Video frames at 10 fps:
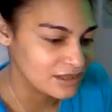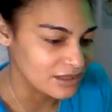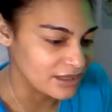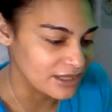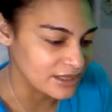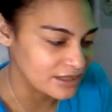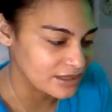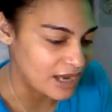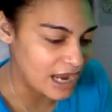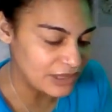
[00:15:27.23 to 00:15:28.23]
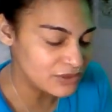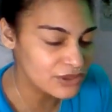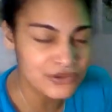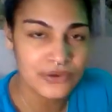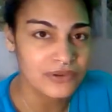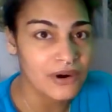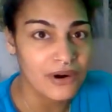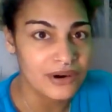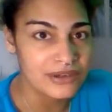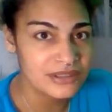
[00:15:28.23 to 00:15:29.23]
Like, I don't control the
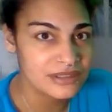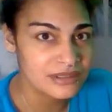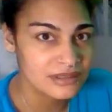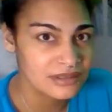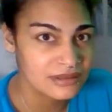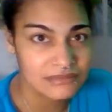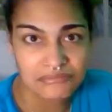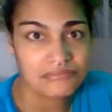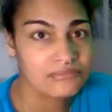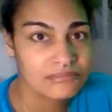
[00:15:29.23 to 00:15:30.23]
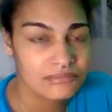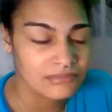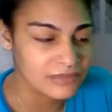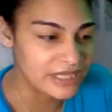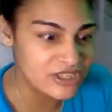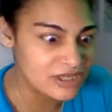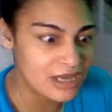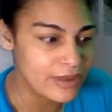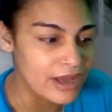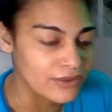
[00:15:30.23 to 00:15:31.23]
cards. They just
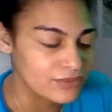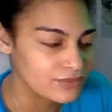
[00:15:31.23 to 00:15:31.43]
come out.